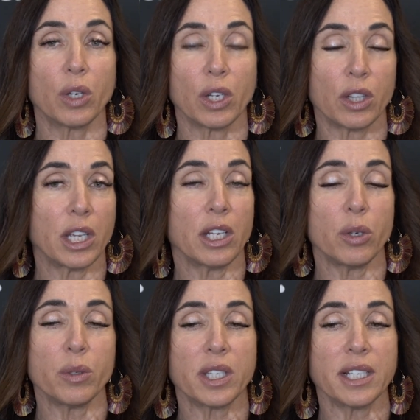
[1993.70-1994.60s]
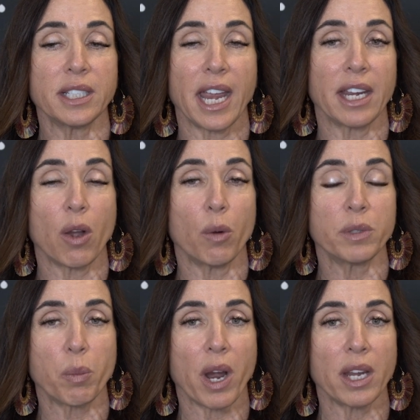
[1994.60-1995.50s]
then use the take-home
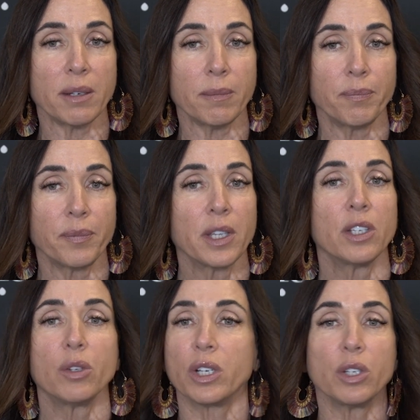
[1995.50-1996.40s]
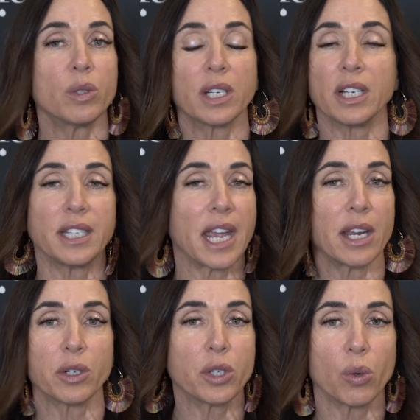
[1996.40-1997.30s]
spray. You can use it a day
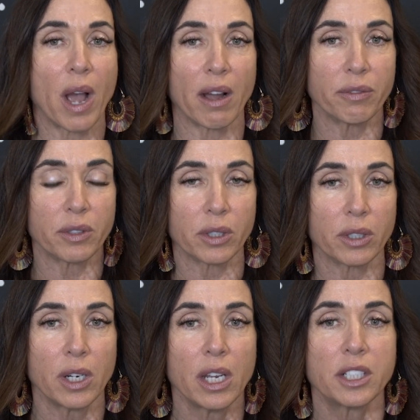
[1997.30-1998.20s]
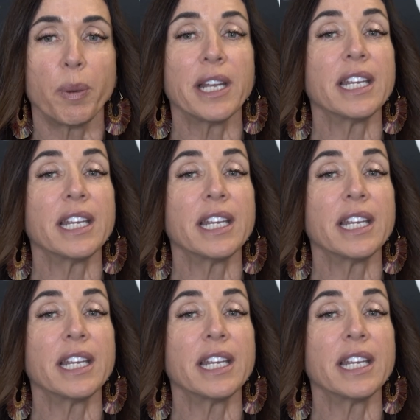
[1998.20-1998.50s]
or two after, depending